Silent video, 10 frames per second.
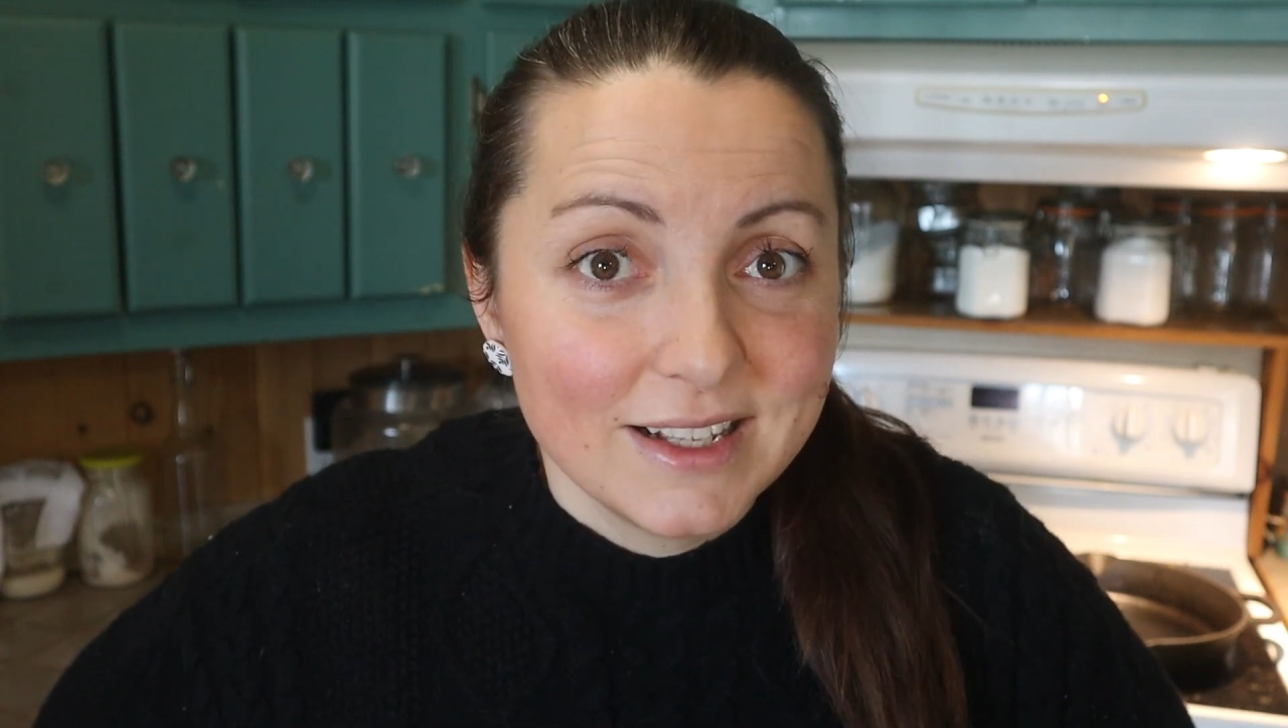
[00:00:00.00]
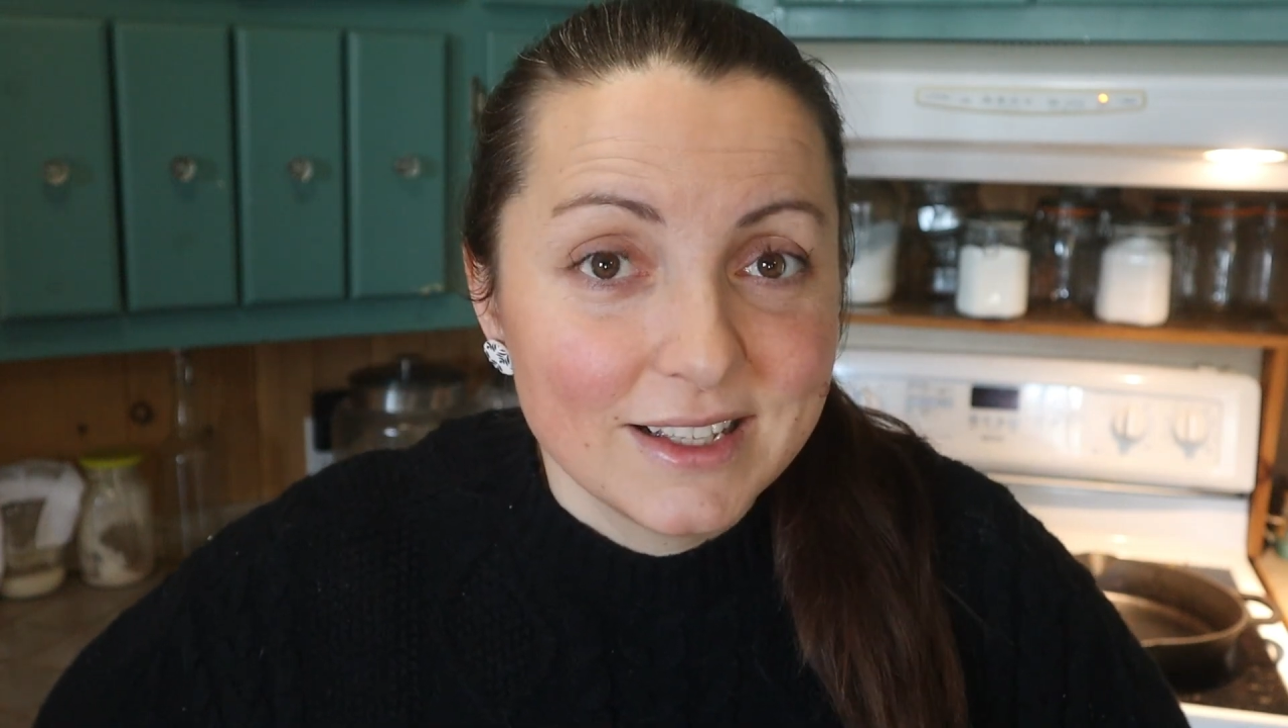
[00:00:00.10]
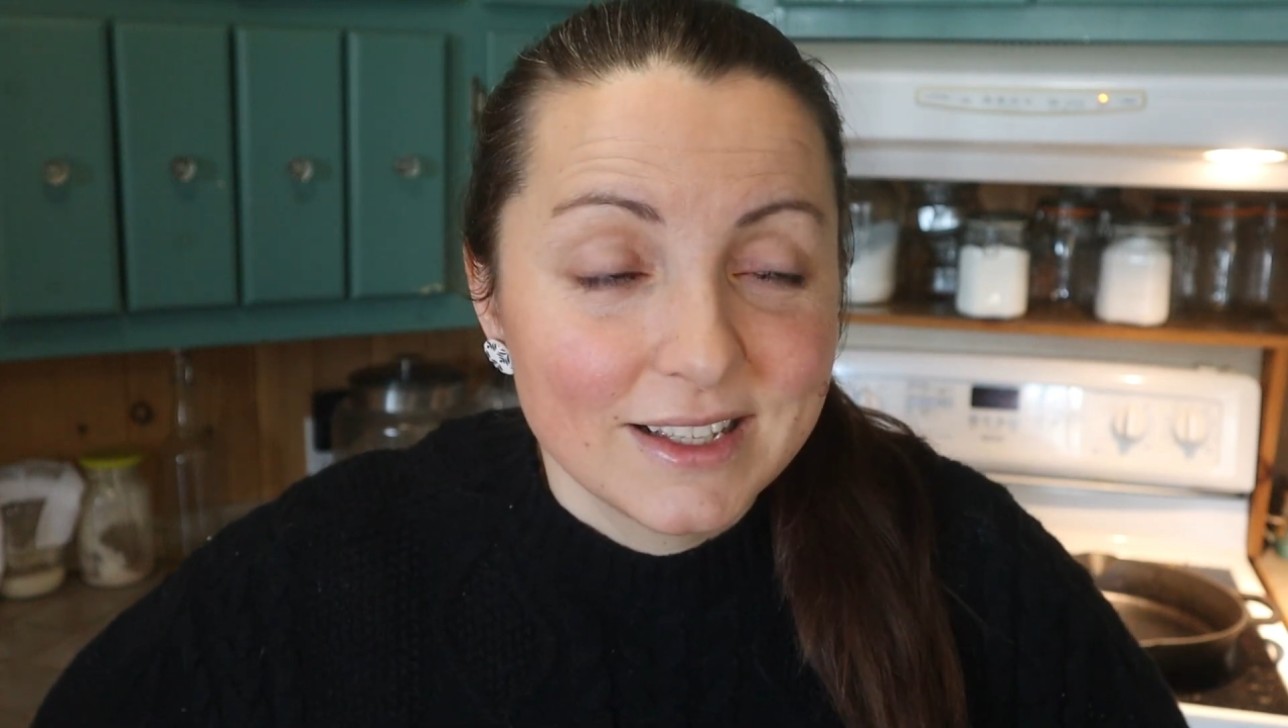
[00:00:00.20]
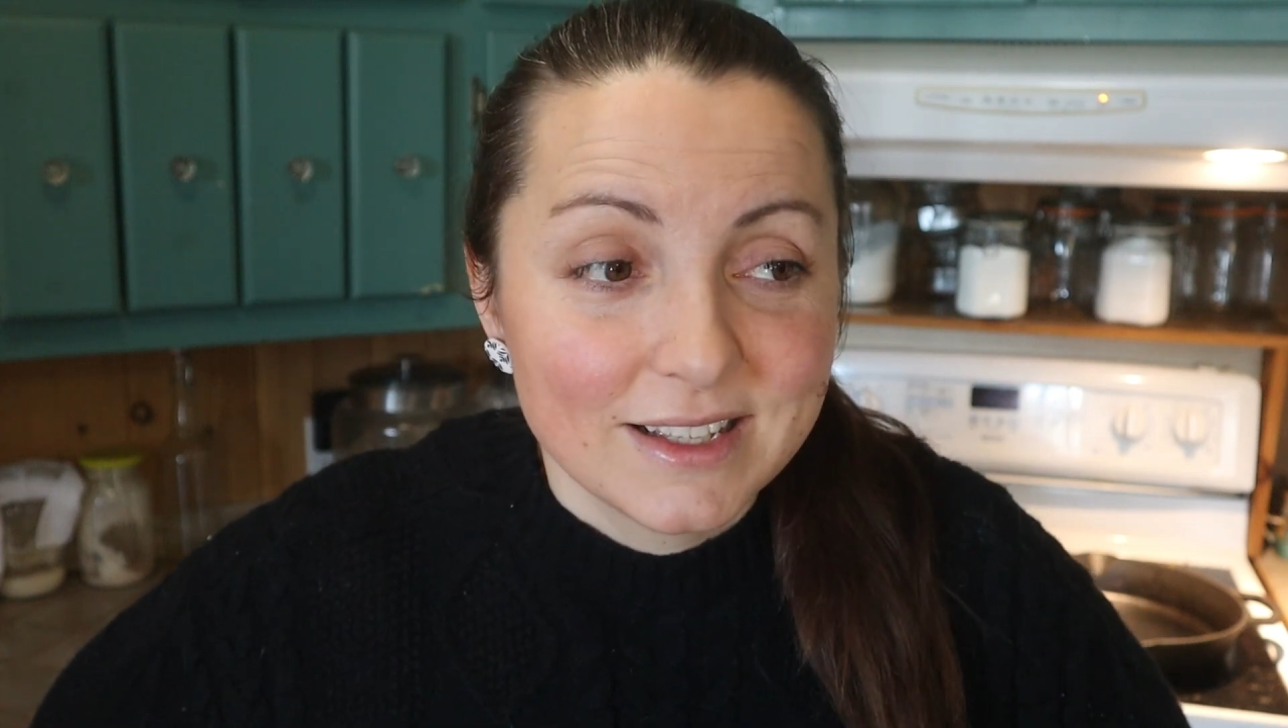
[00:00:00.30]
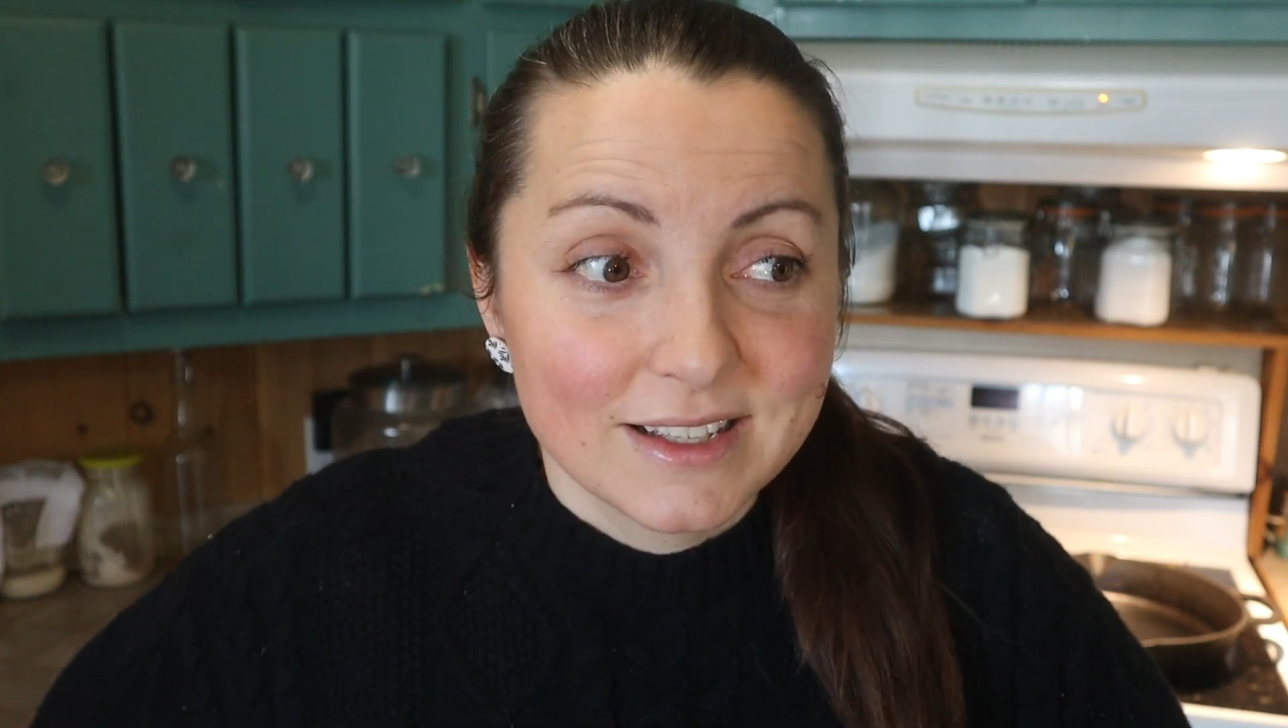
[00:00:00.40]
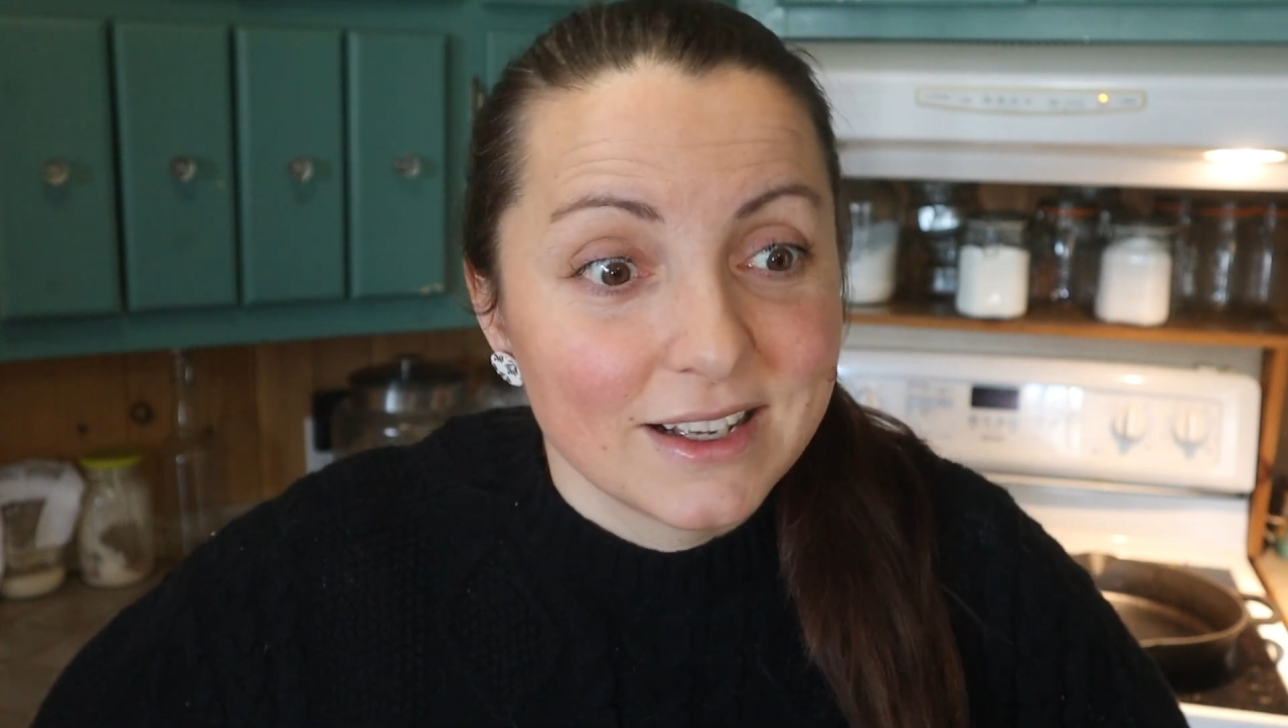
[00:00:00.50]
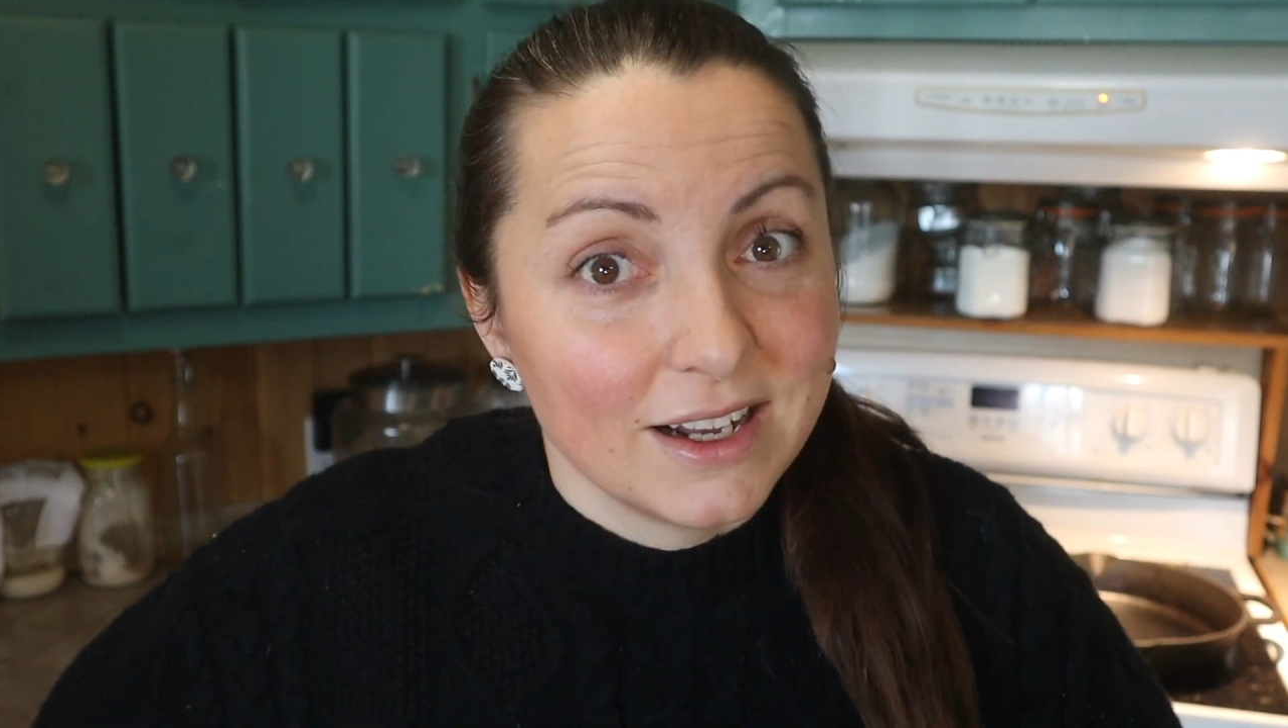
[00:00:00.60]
it's